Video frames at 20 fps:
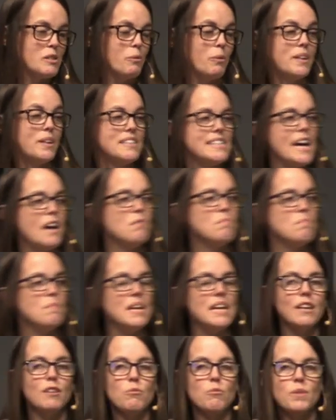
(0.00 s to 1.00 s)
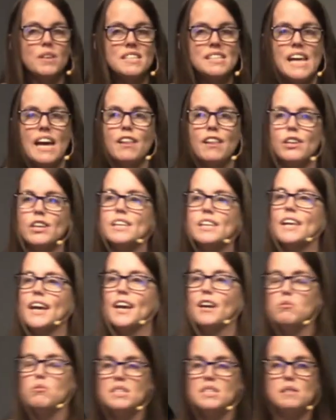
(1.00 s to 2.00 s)
So what does that mean, and what does that look
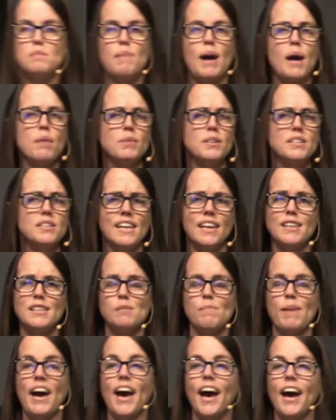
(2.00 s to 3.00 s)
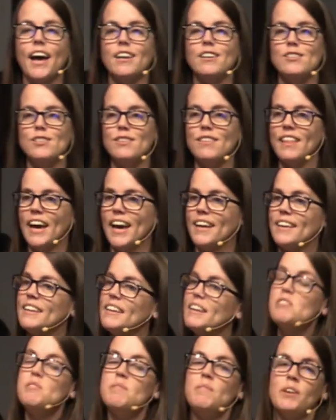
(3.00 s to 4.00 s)
like, and what does the Bible tell us about how to do that?
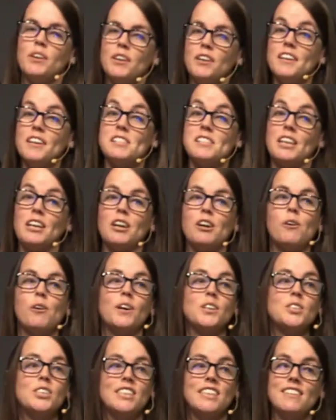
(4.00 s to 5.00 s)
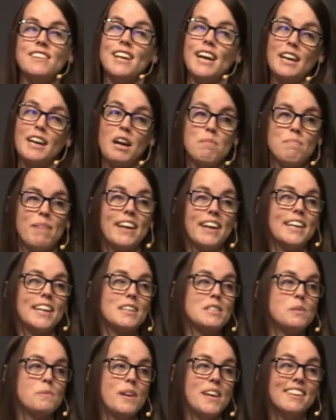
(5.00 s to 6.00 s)
That's a good question. You got to come back
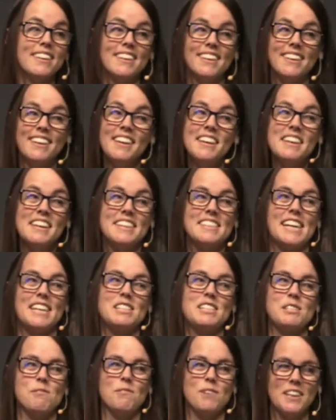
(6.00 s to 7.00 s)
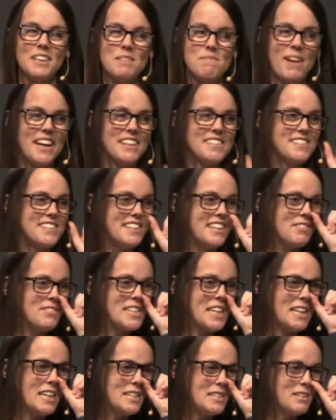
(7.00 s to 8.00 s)
next week, because that's the work that Pastor
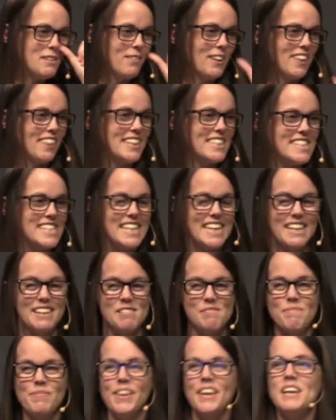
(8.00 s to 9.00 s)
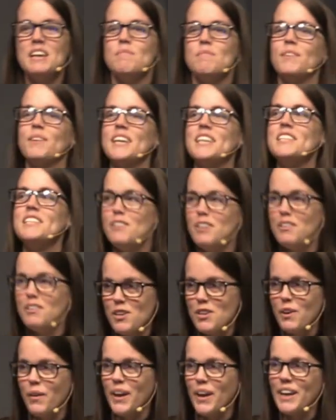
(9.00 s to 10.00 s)
Dave's going to do with us then. But we're going to do a
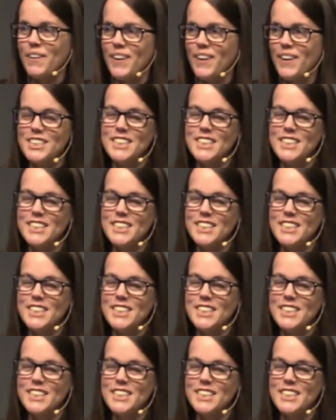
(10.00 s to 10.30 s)
few quick